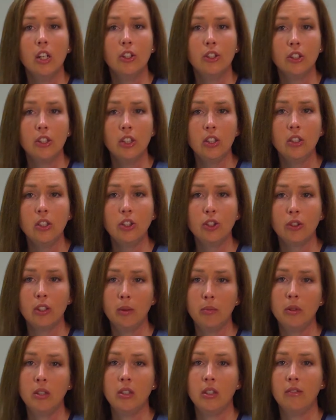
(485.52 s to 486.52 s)
During the
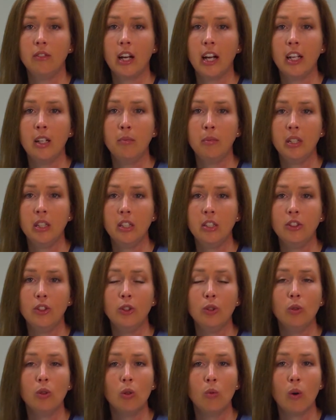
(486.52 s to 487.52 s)
treatment of diabetes,
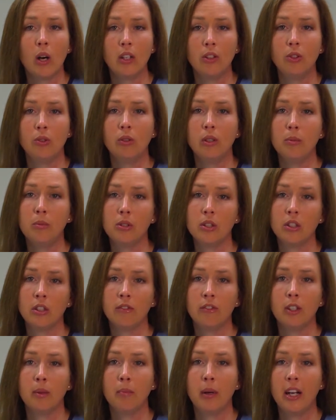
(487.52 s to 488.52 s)
you will want to
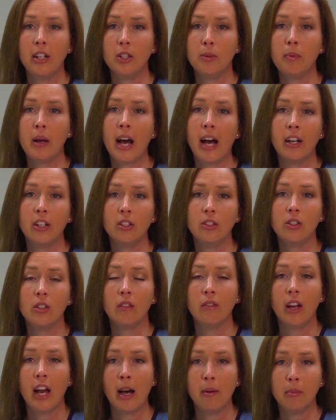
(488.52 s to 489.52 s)
observe your pet's patterns
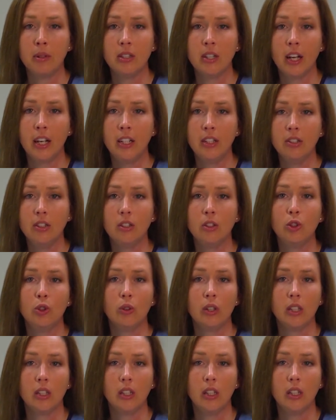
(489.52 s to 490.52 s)
of appetite,
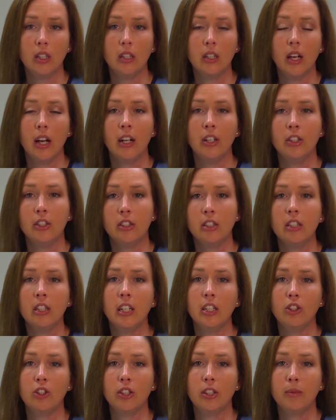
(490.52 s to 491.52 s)
drinking, and
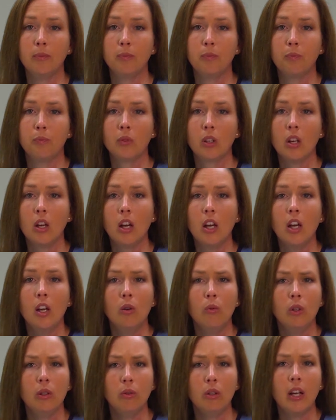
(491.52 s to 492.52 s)
urination.
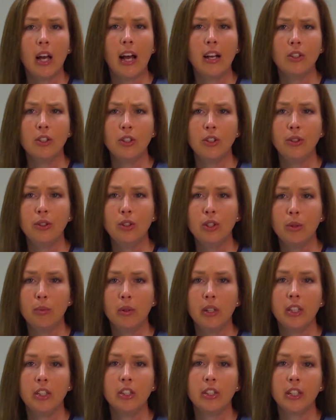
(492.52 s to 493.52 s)
We will ask you to
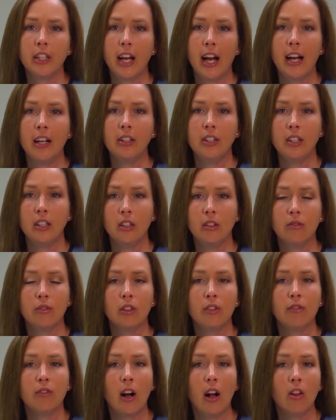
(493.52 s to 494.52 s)
bring your cat in
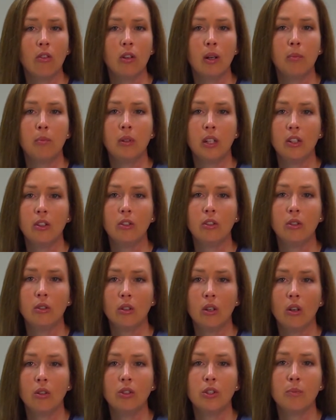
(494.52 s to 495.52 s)
for follow-up blood
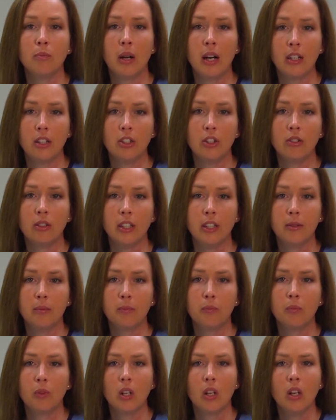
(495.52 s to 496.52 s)
glucose monitoring.
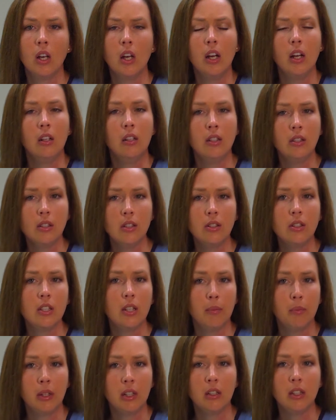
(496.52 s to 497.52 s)
This is
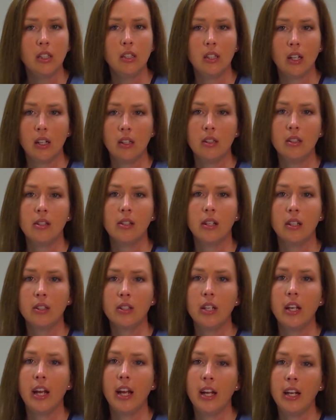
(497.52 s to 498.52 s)
typically done 6
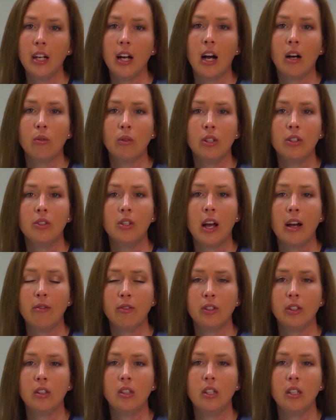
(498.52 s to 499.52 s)
to 8 hours
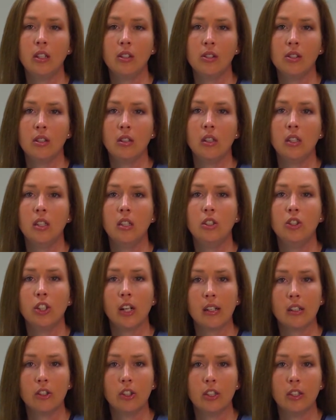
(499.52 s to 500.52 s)
after the insulin
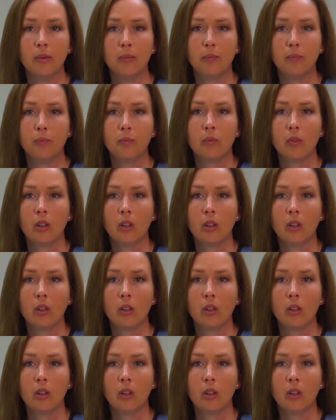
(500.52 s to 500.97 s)
injection.